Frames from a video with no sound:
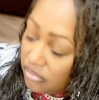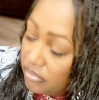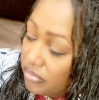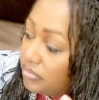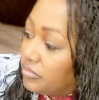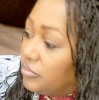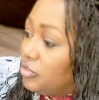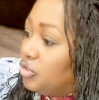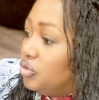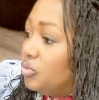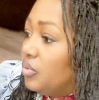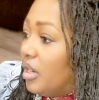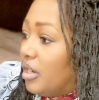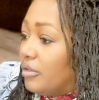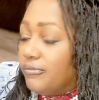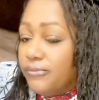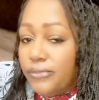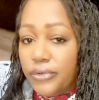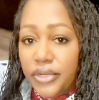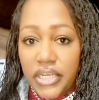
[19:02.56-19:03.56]
You are
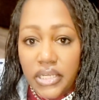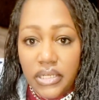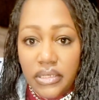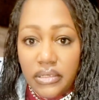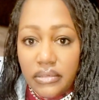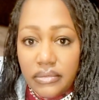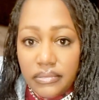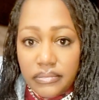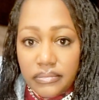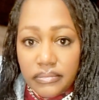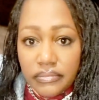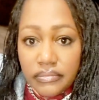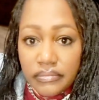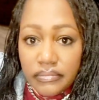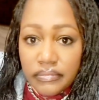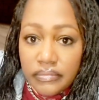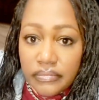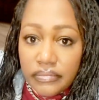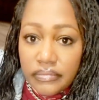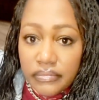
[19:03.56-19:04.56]
free.
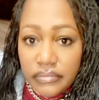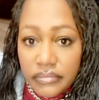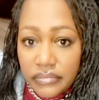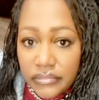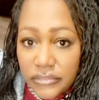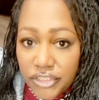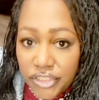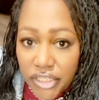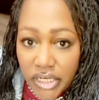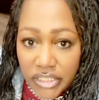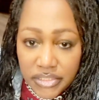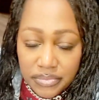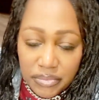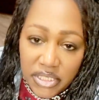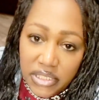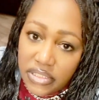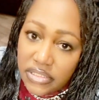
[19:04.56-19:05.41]
Judgment